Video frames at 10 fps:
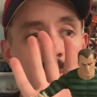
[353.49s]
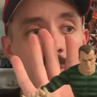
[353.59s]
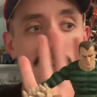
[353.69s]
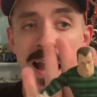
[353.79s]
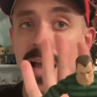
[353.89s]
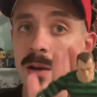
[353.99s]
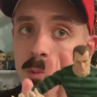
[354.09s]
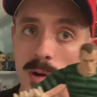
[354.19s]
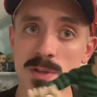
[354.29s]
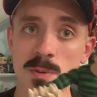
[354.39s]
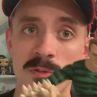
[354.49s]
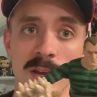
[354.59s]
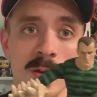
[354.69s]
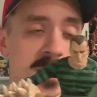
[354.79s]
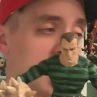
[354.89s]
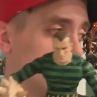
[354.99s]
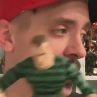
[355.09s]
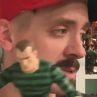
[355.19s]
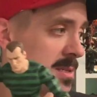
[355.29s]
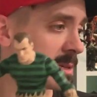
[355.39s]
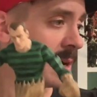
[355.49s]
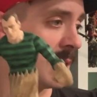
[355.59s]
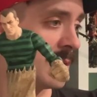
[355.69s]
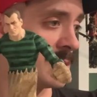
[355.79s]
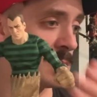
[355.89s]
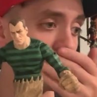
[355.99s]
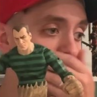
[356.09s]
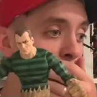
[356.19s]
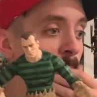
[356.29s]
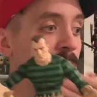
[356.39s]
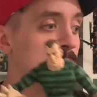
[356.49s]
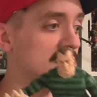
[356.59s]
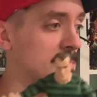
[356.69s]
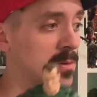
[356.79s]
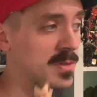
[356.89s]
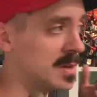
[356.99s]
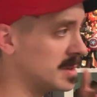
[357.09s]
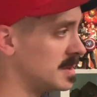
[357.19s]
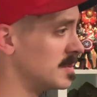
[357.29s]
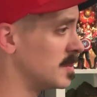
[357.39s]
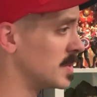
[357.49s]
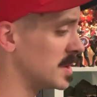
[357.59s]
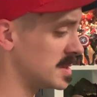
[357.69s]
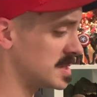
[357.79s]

that kind of works with figures like this. Uh, similarly to some of the the, the